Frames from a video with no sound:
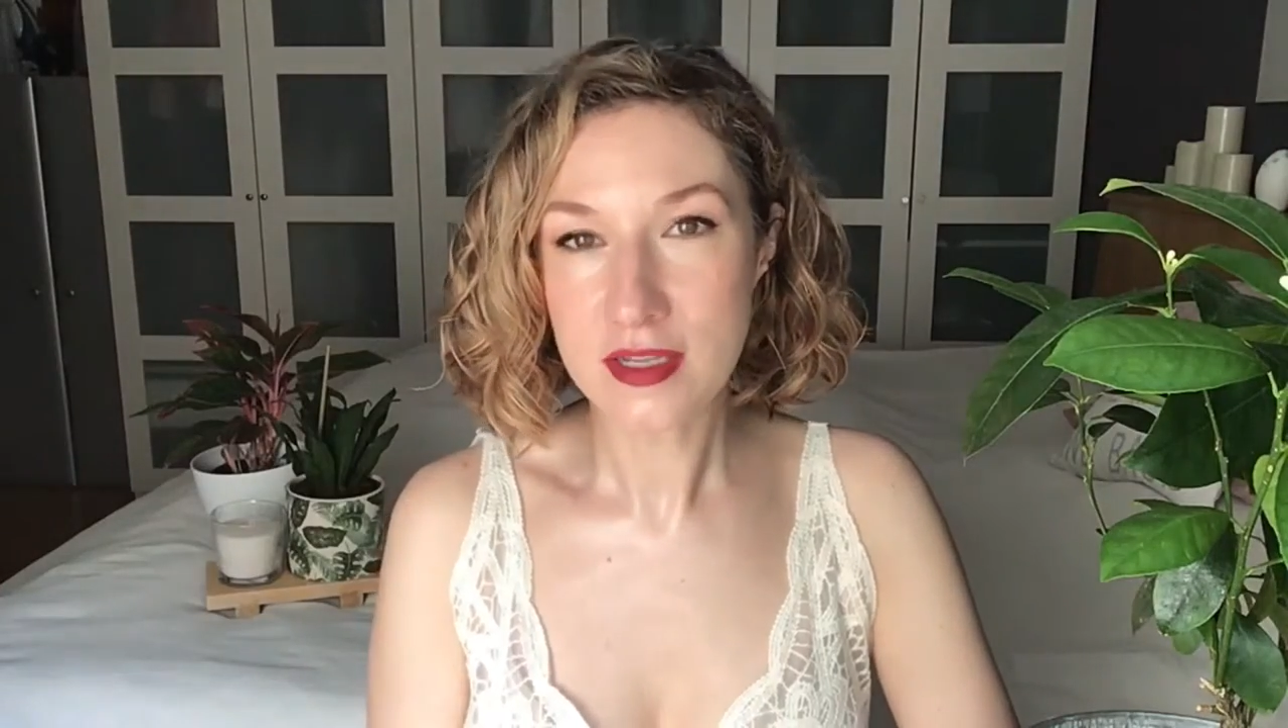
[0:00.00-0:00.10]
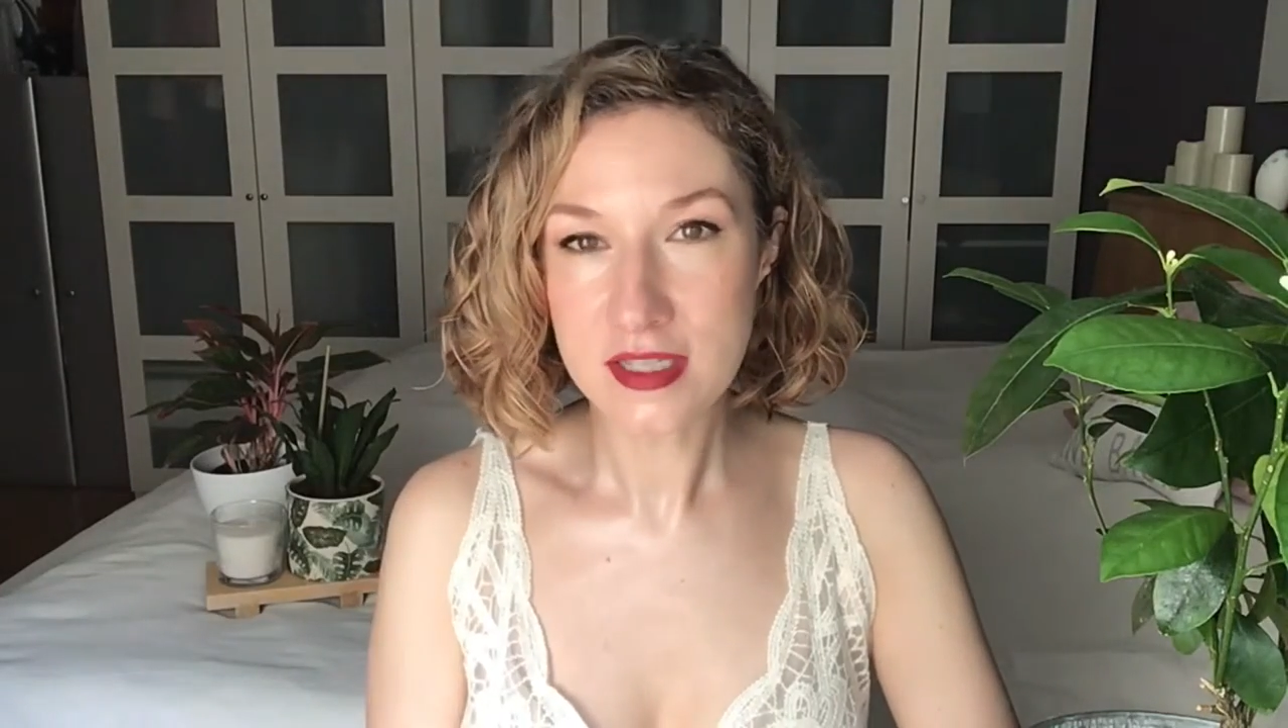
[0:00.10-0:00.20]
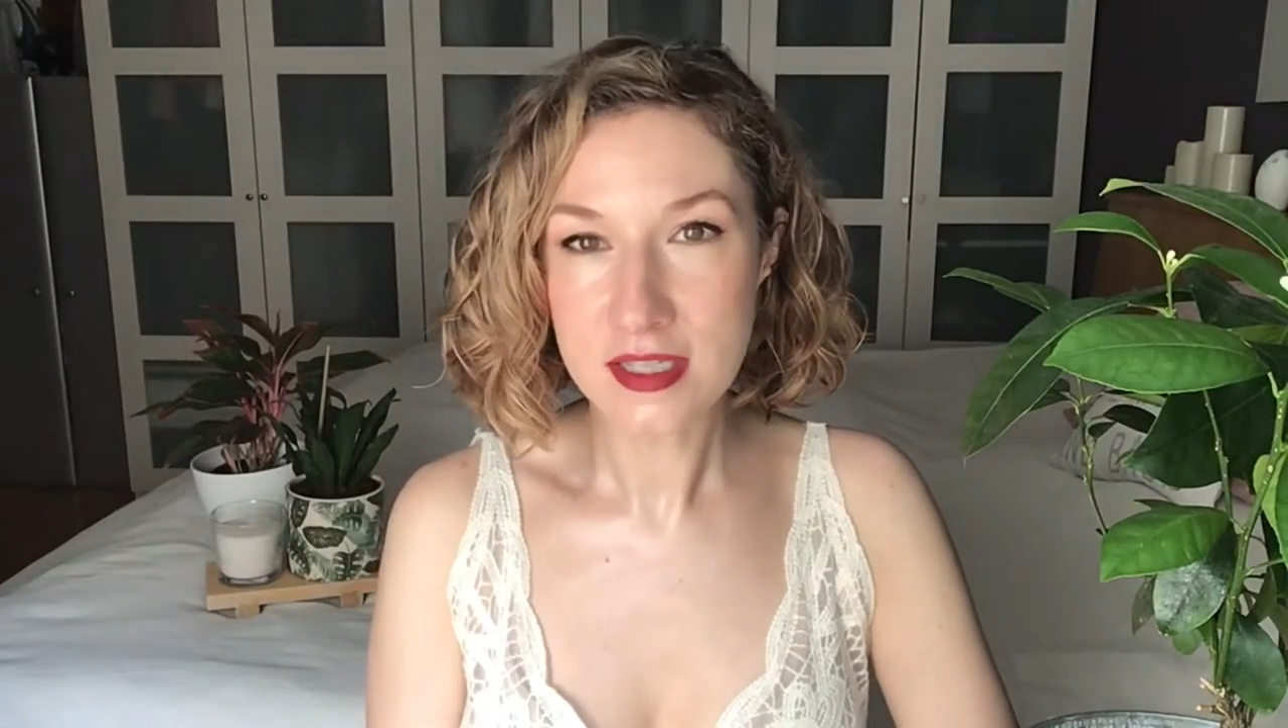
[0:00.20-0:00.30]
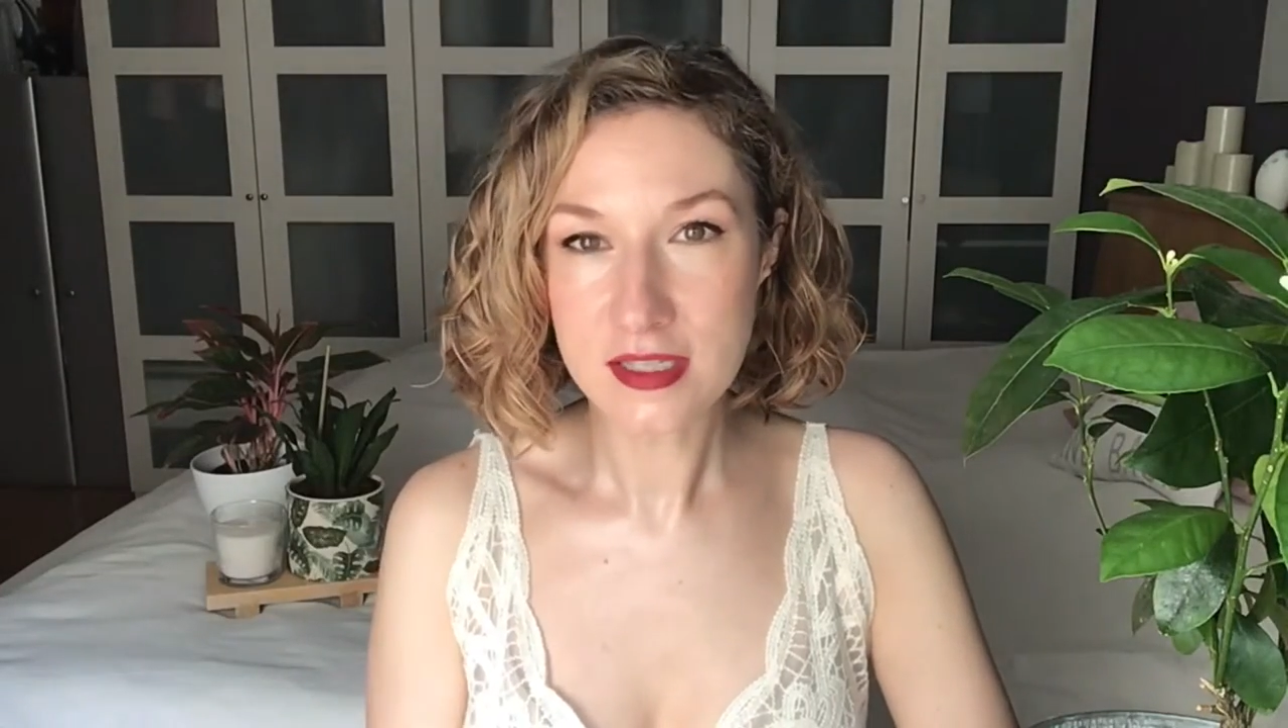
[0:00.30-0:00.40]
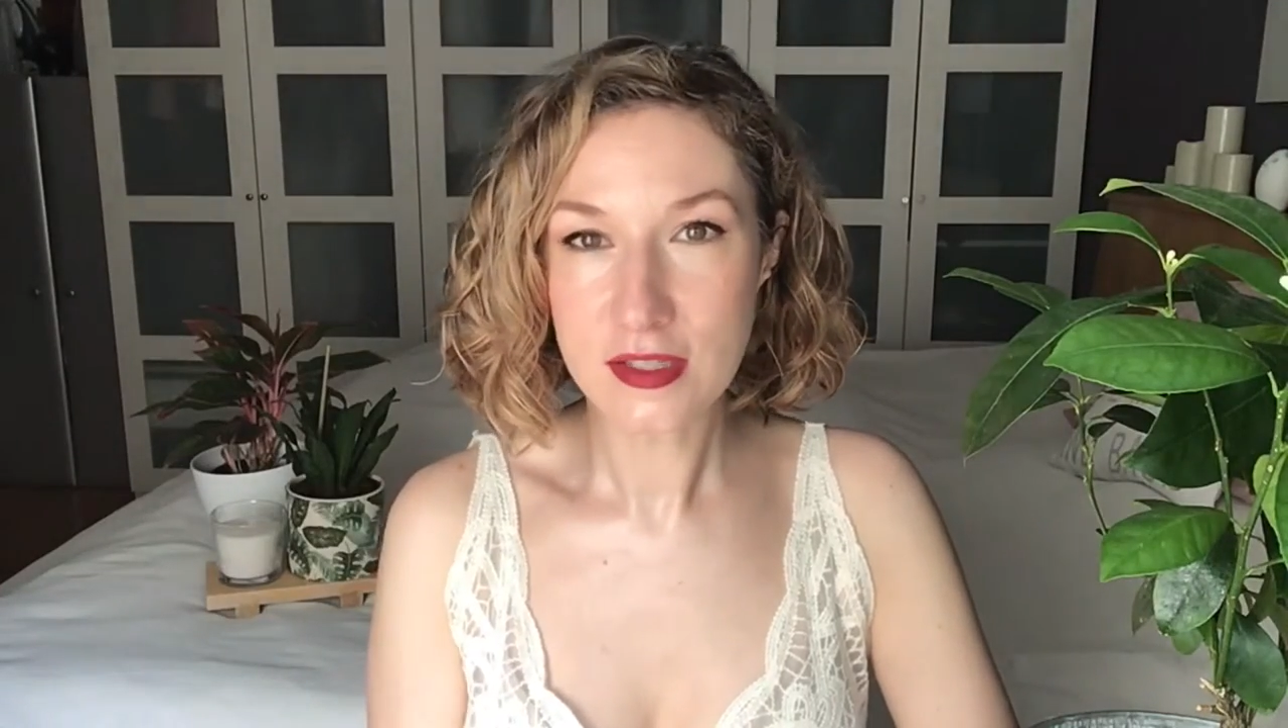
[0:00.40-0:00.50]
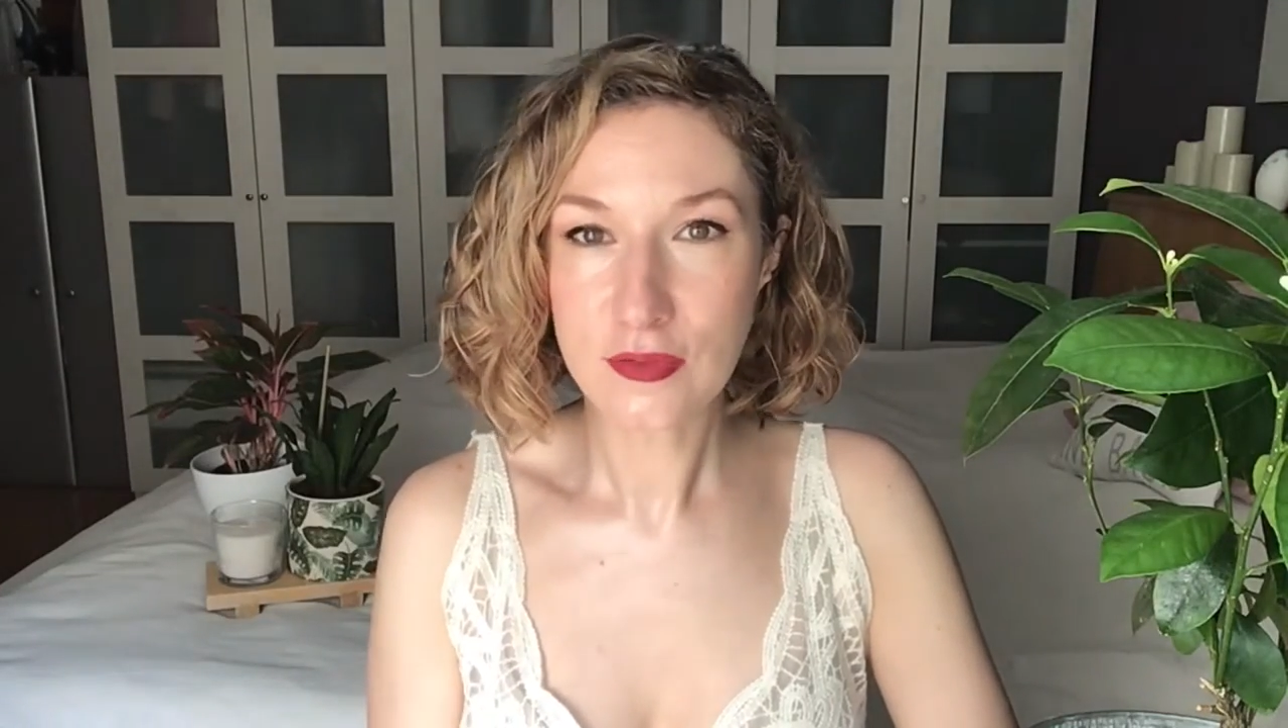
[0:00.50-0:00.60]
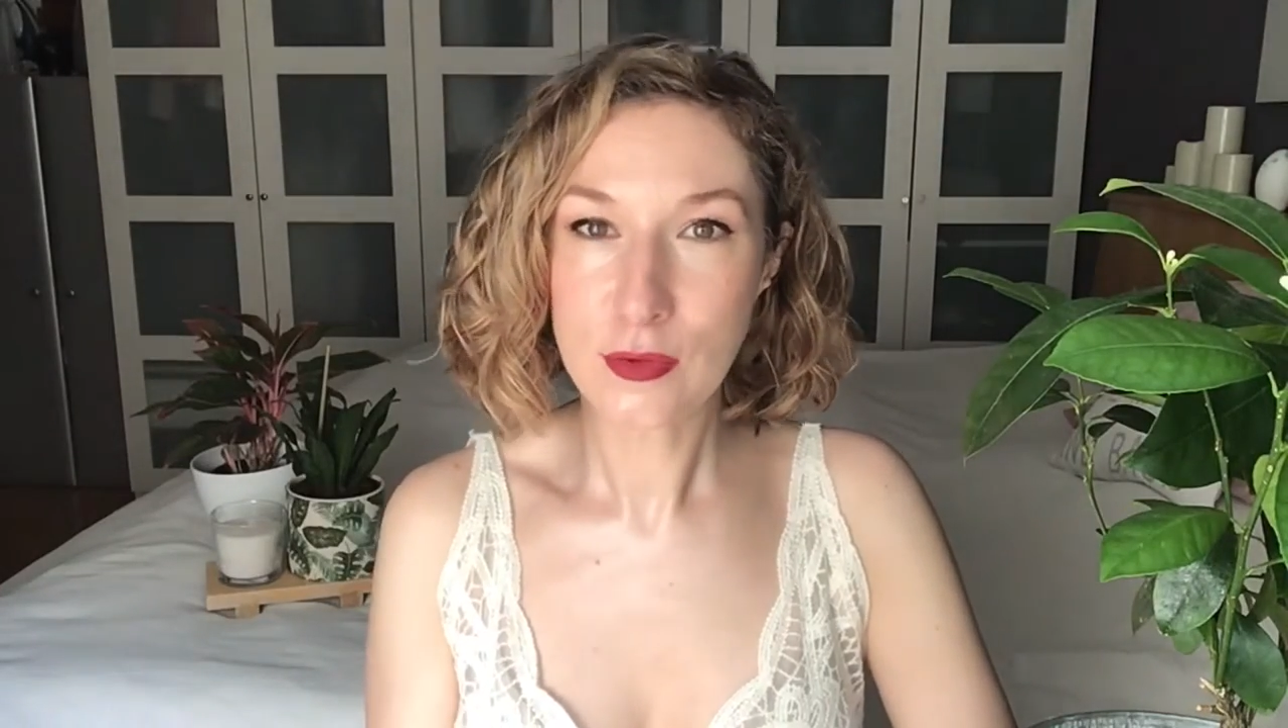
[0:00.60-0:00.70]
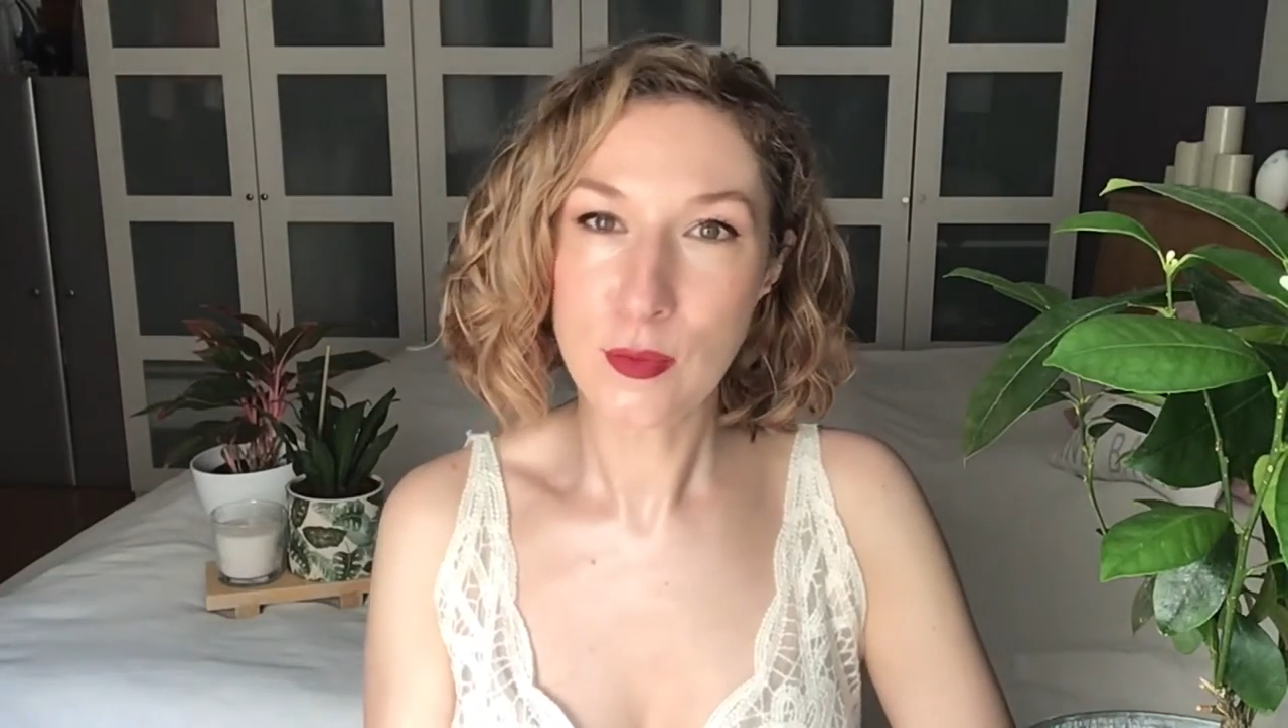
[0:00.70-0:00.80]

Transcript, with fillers: distance from